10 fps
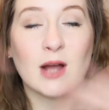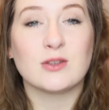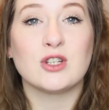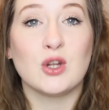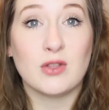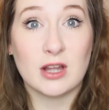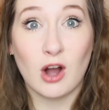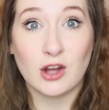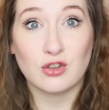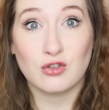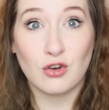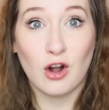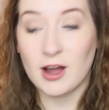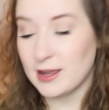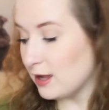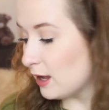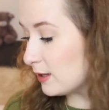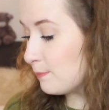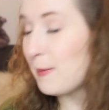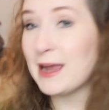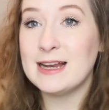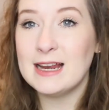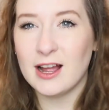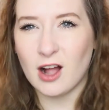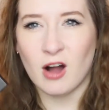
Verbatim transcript: else that you think I should try. Mainly like